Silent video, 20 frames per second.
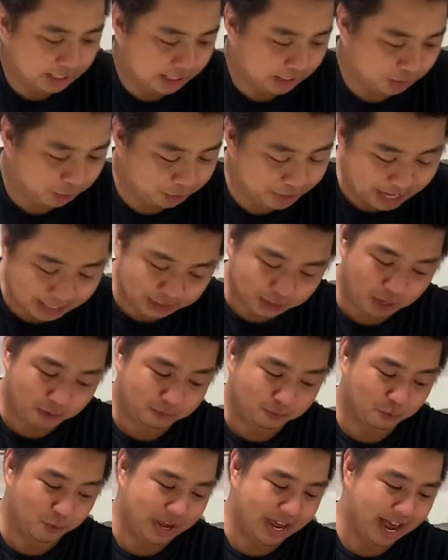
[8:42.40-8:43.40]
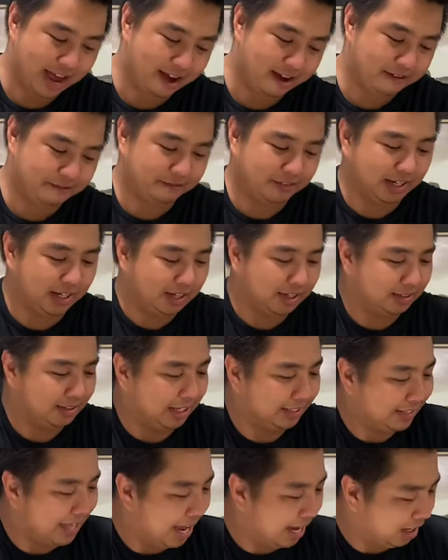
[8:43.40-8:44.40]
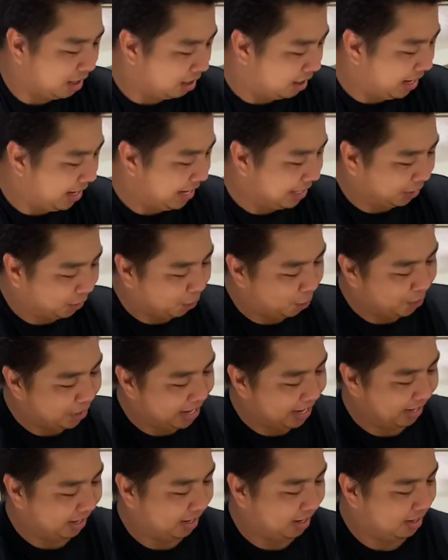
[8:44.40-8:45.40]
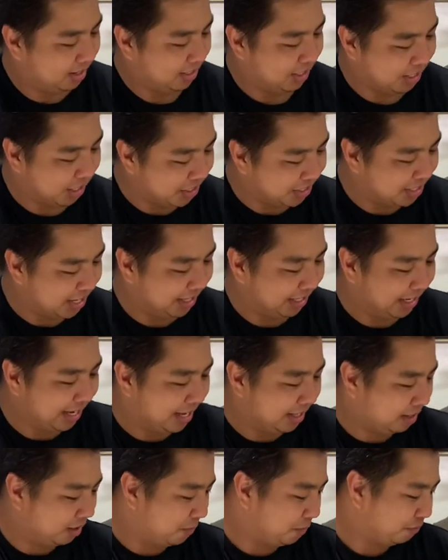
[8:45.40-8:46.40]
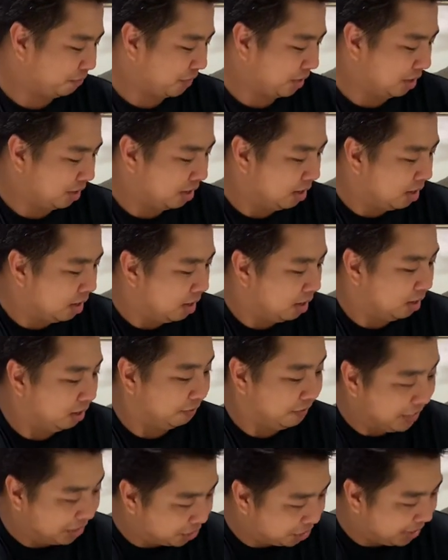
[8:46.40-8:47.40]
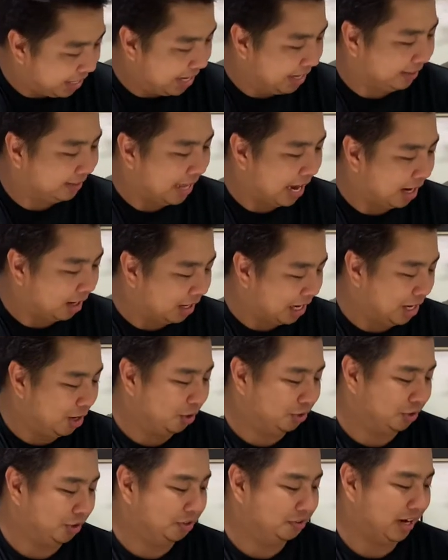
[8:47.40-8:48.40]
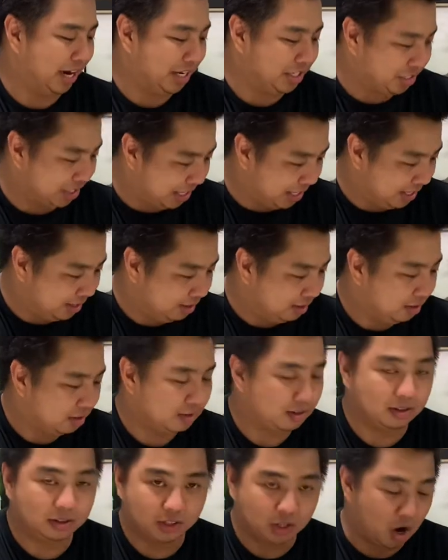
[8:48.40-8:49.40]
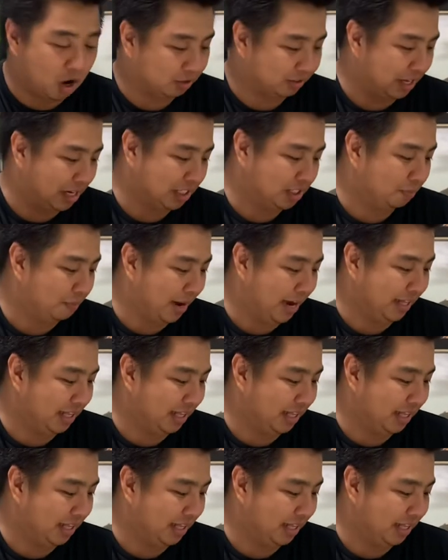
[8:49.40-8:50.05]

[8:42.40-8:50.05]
So next up, we have the Tanqueray and Tonic Sunset Kit featuring Tanqueray London Dry Gin, cocktails by